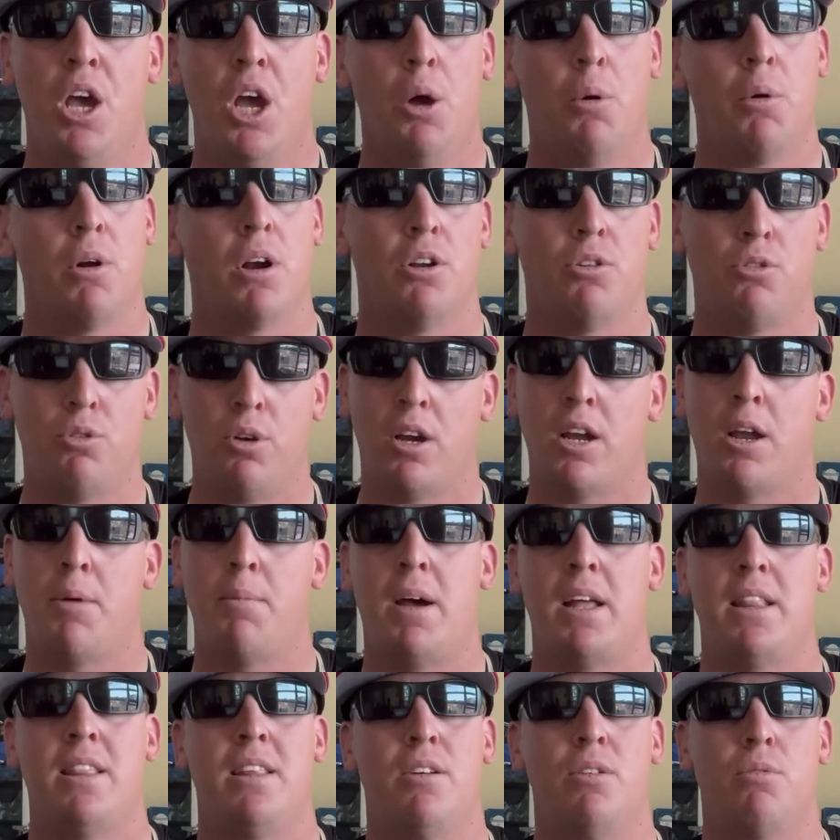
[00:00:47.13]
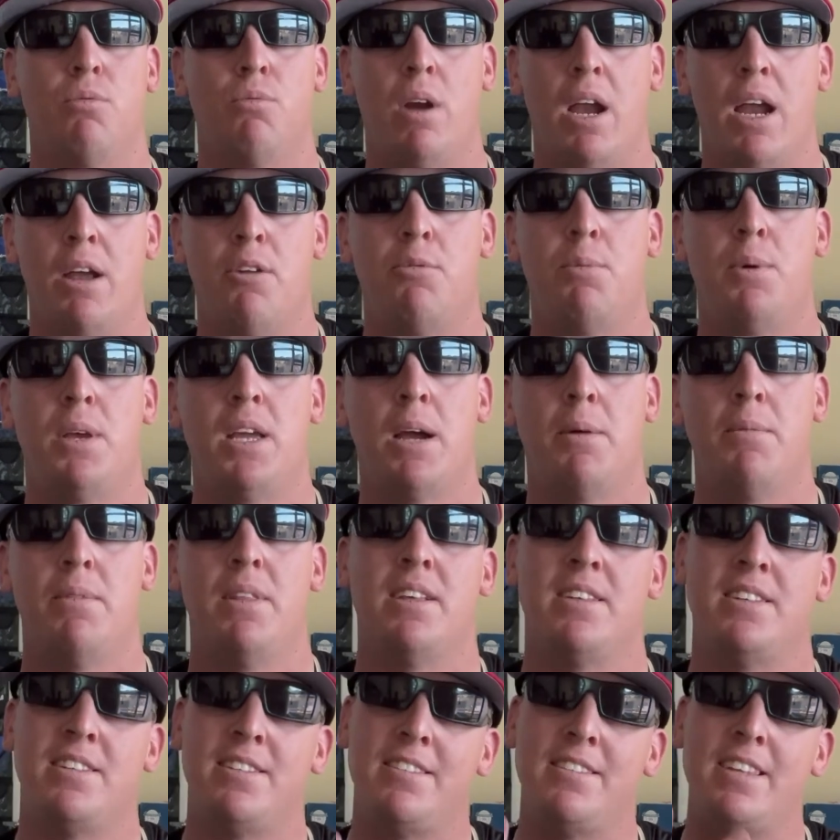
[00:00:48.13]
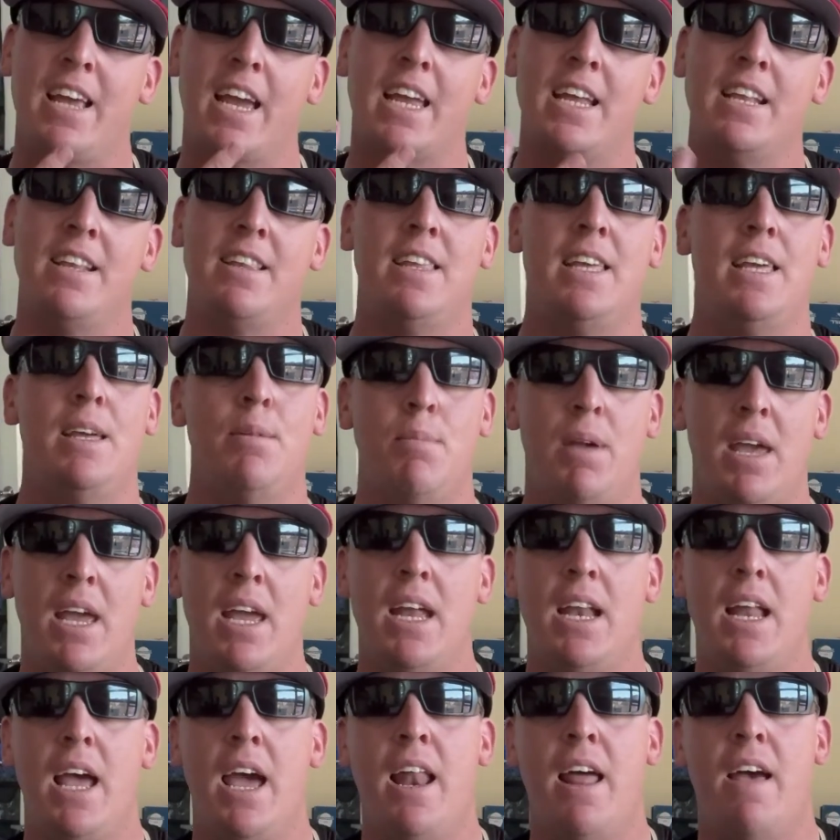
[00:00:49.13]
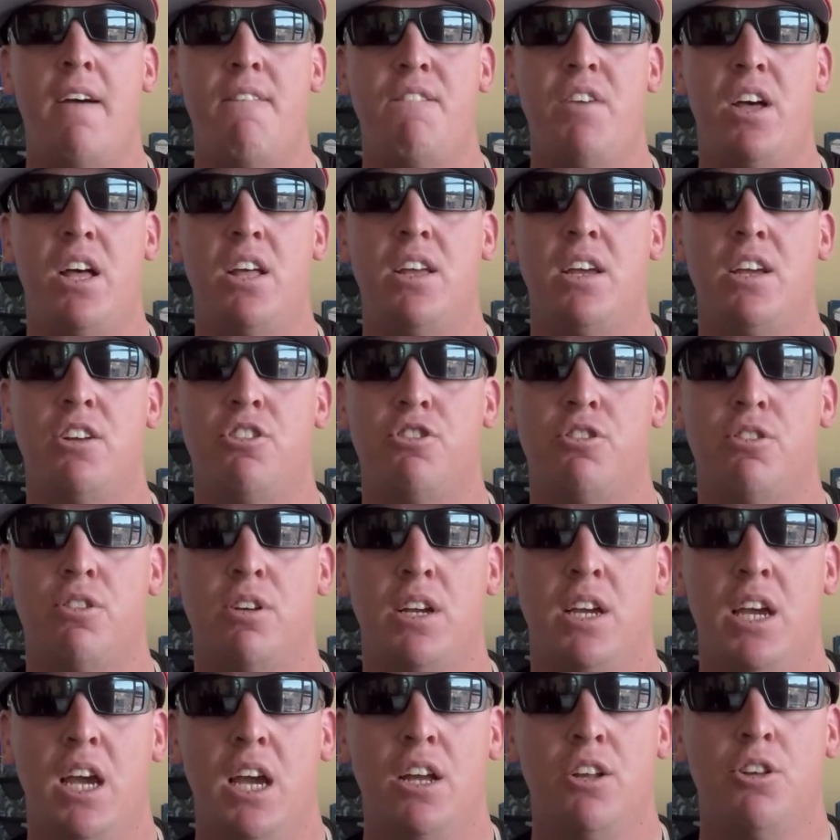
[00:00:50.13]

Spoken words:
We're going to talk about the Rams becoming the second team in NFL history